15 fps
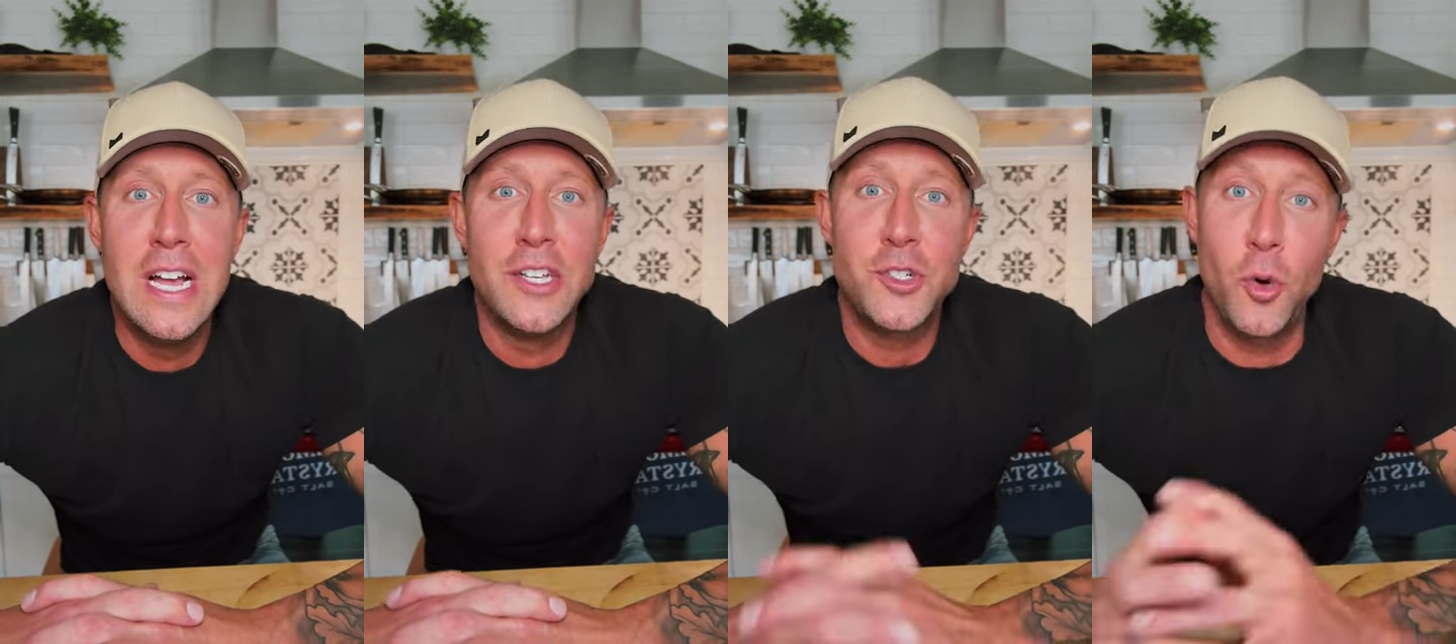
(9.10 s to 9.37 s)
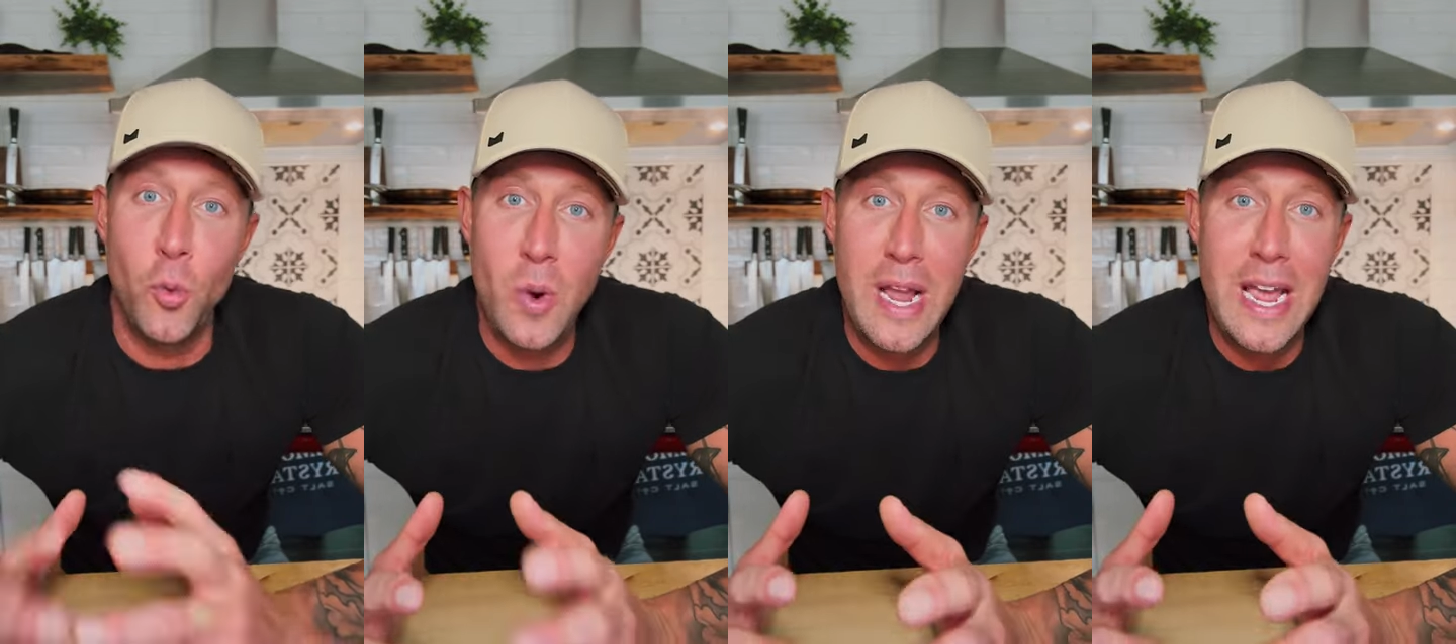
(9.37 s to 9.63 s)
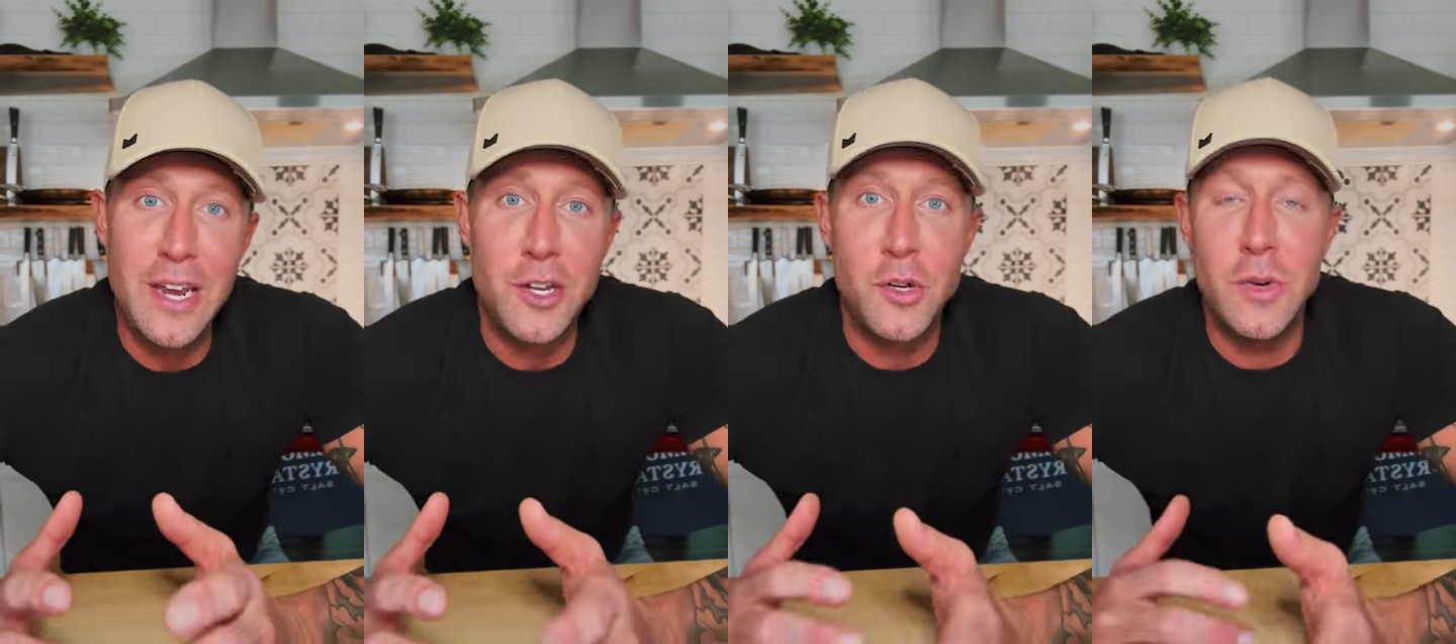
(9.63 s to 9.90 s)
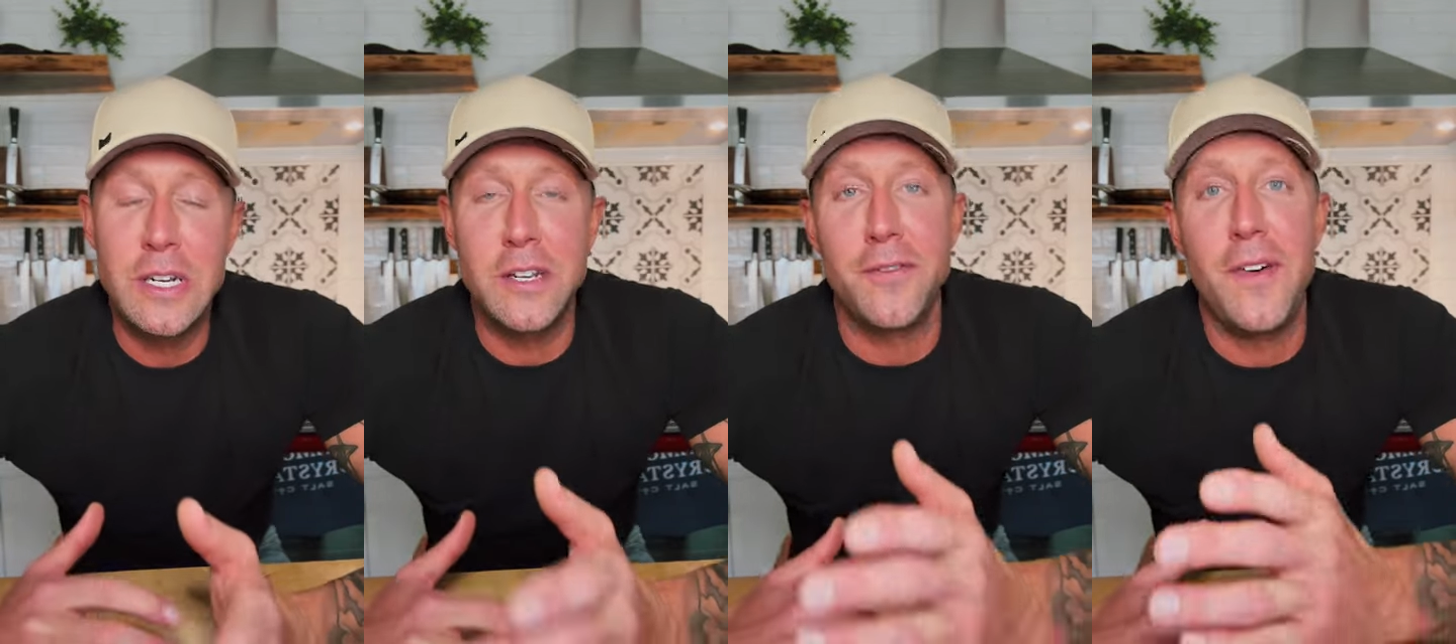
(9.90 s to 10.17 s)
To win,
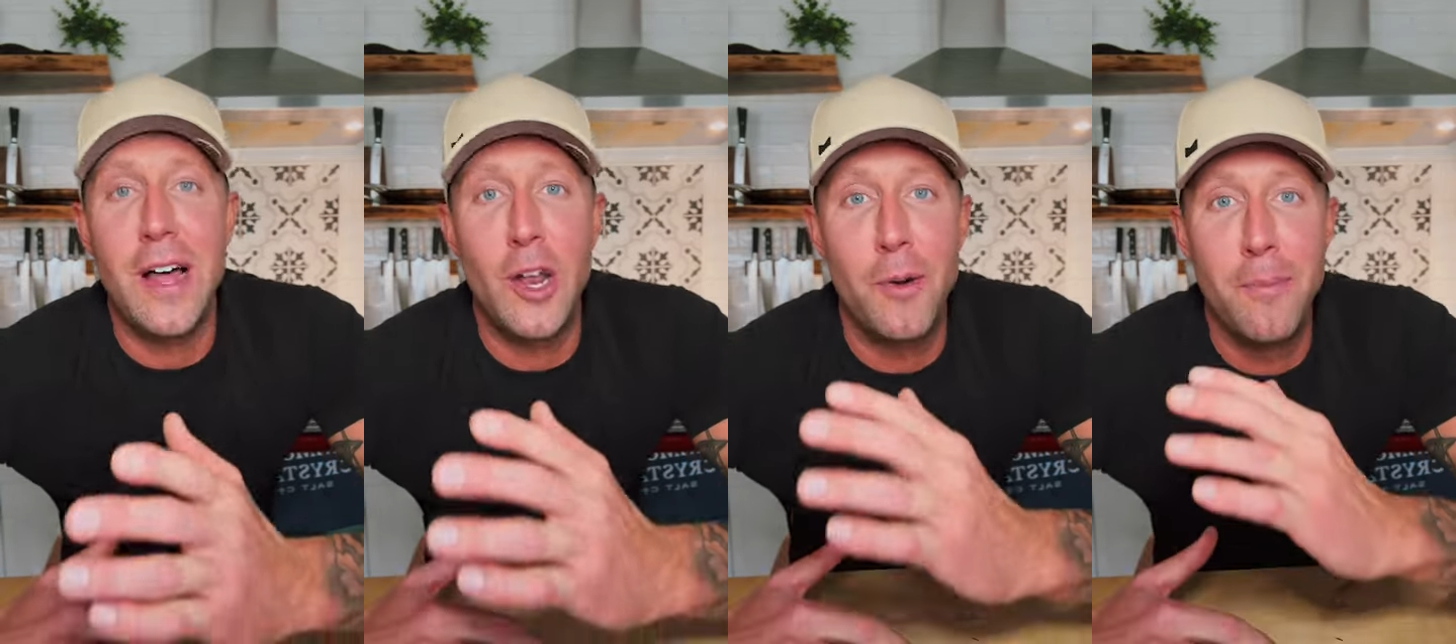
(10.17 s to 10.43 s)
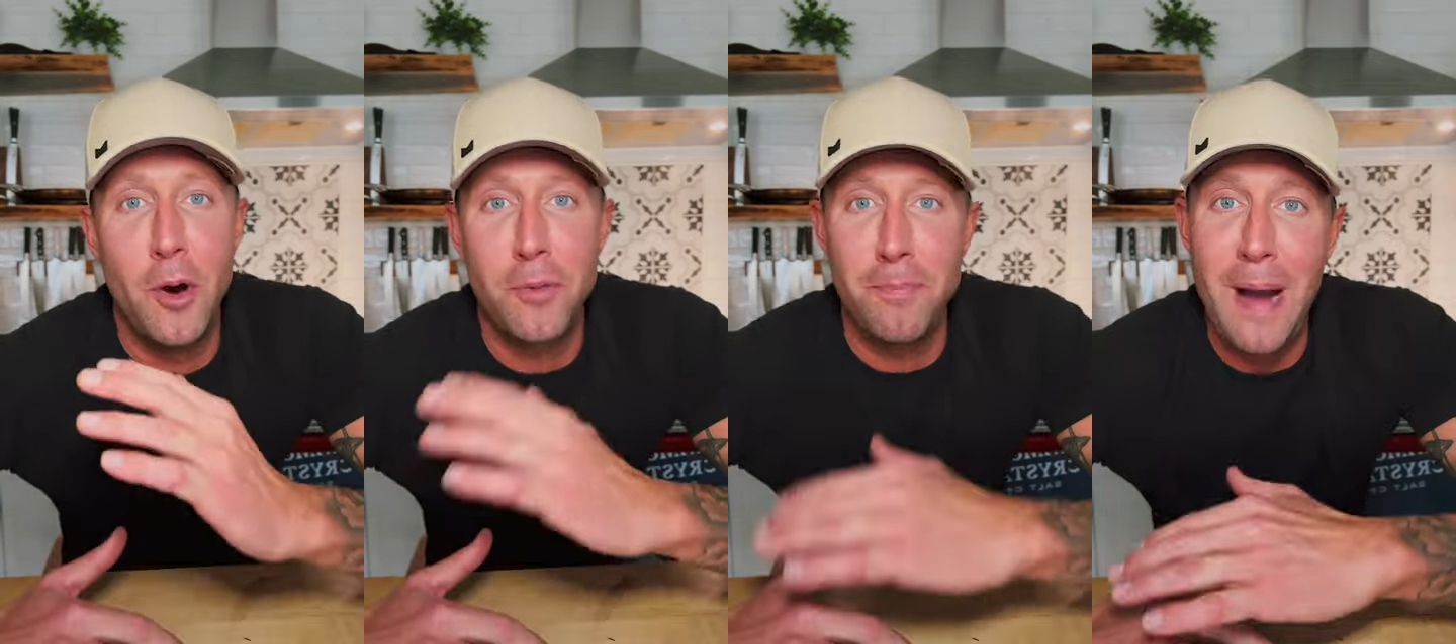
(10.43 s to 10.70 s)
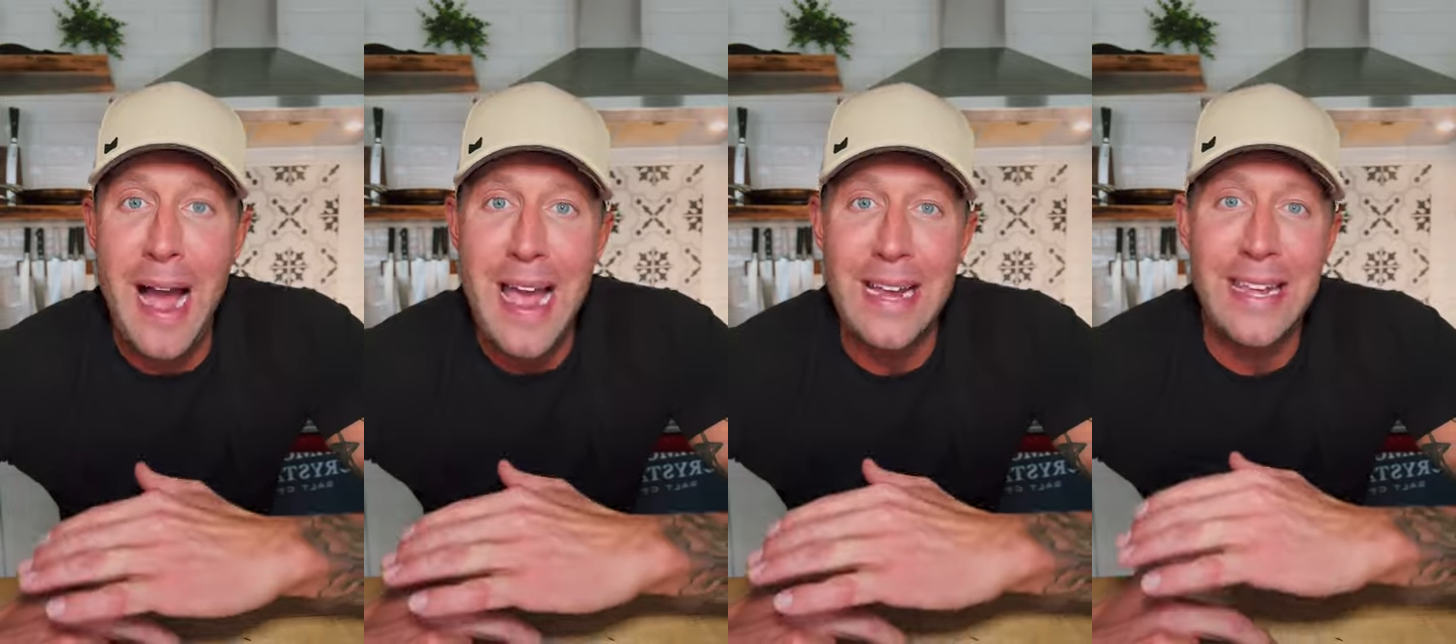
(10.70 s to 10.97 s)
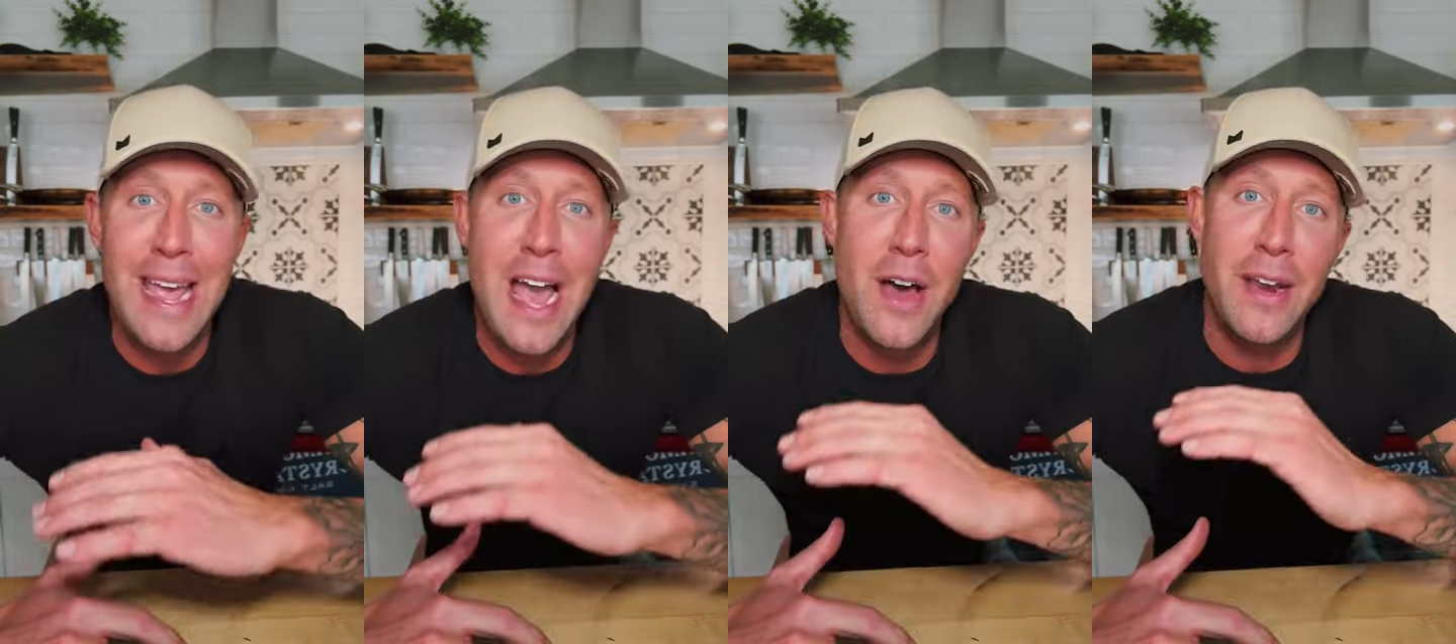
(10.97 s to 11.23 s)
you need to follow both
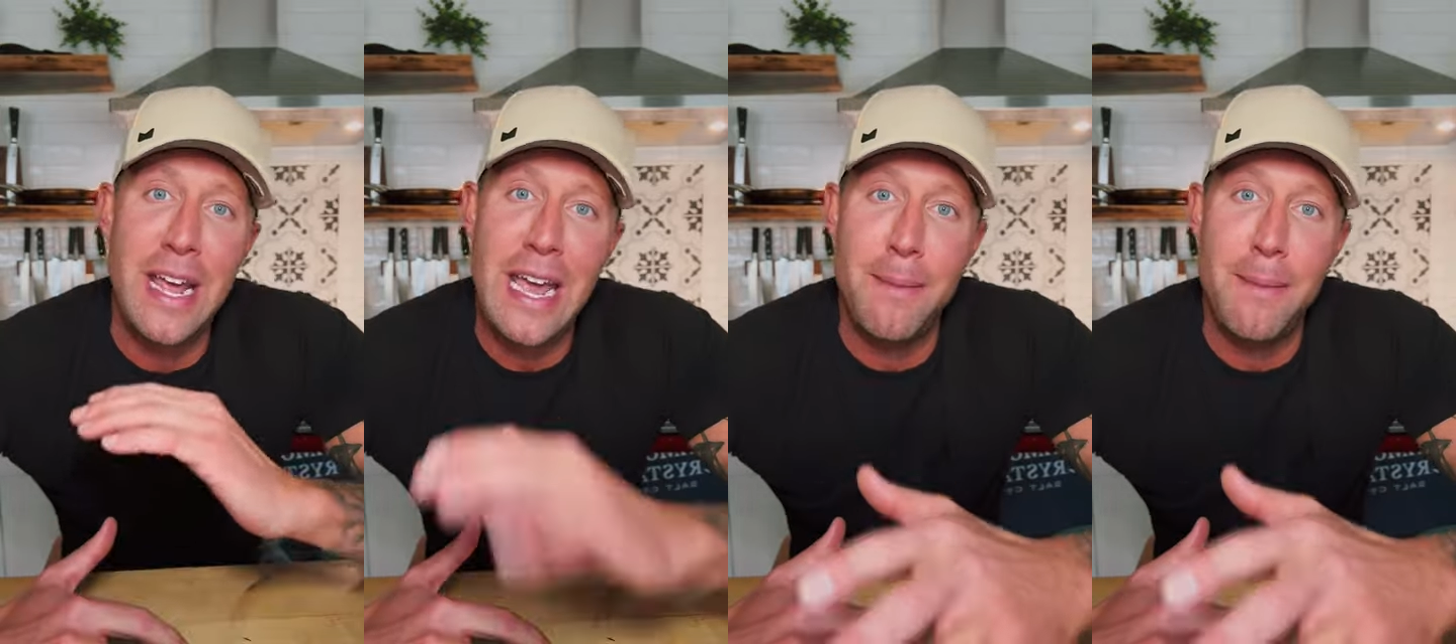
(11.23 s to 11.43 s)
my account